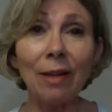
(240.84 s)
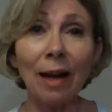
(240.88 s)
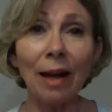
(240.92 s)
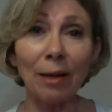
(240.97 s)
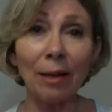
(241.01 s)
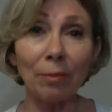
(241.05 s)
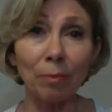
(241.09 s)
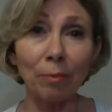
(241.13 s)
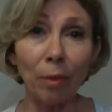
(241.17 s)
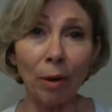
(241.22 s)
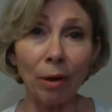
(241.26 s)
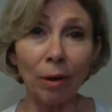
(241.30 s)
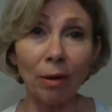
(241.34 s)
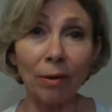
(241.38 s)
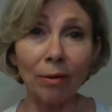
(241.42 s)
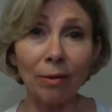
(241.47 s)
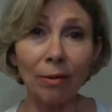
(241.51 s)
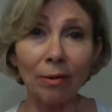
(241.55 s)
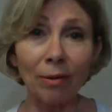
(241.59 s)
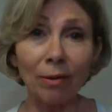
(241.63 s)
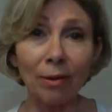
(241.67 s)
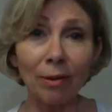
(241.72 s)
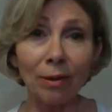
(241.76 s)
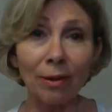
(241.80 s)
at
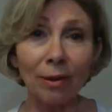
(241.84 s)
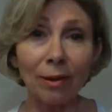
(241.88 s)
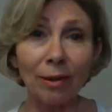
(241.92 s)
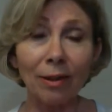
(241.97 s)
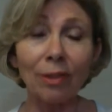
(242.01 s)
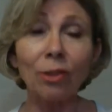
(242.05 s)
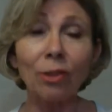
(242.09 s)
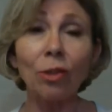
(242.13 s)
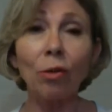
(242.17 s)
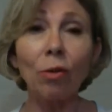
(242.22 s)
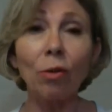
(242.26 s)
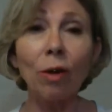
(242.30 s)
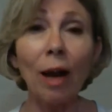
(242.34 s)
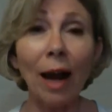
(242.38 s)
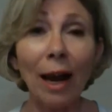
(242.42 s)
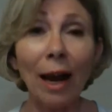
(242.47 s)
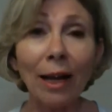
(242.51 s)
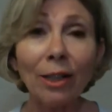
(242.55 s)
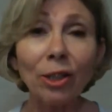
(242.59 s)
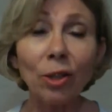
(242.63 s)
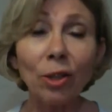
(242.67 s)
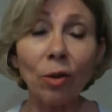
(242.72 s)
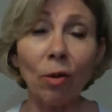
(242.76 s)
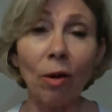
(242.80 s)
birth to
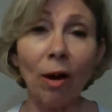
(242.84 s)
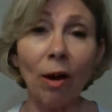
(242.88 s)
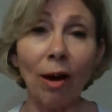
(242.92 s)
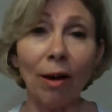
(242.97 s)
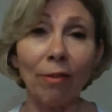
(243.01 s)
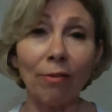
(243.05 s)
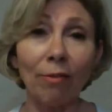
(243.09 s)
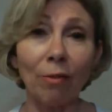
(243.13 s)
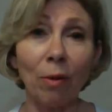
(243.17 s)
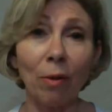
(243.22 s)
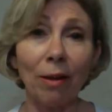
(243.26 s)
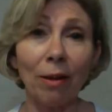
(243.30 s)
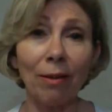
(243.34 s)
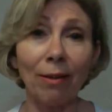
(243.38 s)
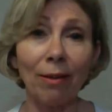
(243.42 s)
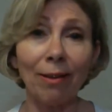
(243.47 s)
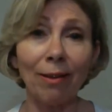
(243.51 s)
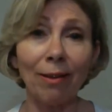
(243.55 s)
create your life with.